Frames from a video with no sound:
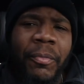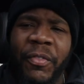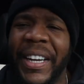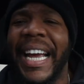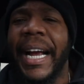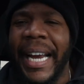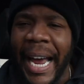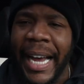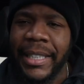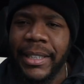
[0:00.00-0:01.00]
Forget
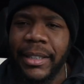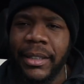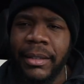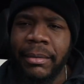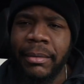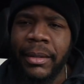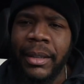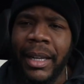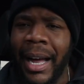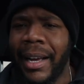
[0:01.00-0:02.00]
gas.
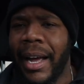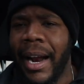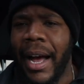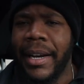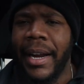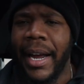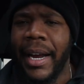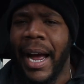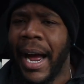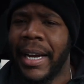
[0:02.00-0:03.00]
I got a
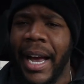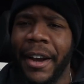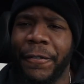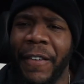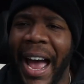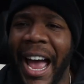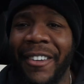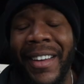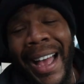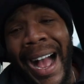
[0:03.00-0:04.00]
Hyundai IONIQ
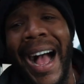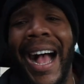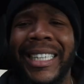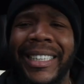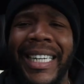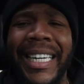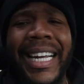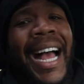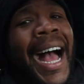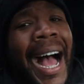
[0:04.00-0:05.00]
5. I seen
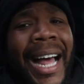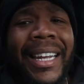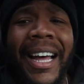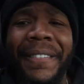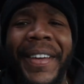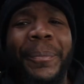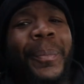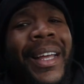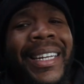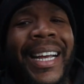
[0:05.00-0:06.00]
it, I love it.
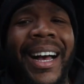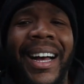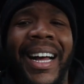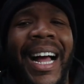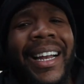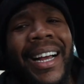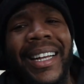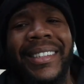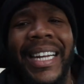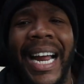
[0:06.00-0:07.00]
Yeah, like
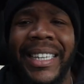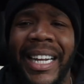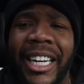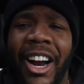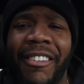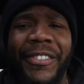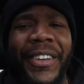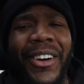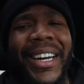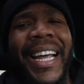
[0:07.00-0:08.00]
I said, I did a car
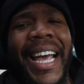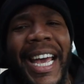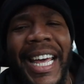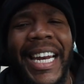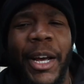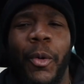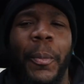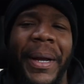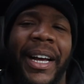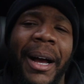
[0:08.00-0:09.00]
review on it, and it will
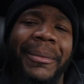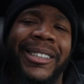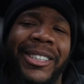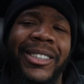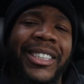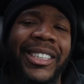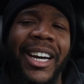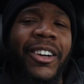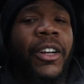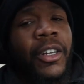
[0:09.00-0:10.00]
be coming to the
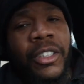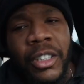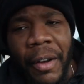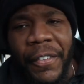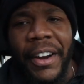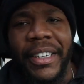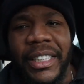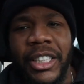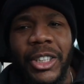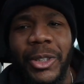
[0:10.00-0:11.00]
channel very
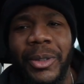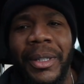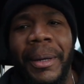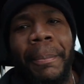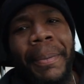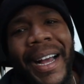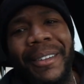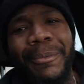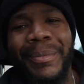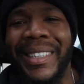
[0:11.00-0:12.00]
soon. But
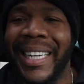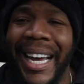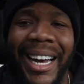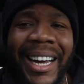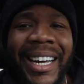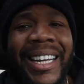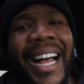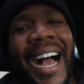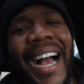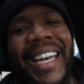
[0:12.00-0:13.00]
yeah,
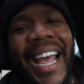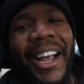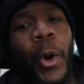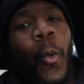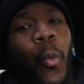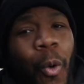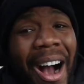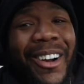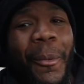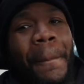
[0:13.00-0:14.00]
Hyundai,
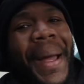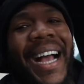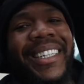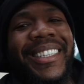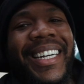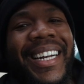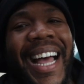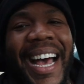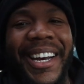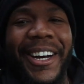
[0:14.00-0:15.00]
welcome back into the
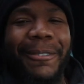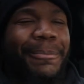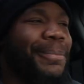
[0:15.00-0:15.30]
lineup.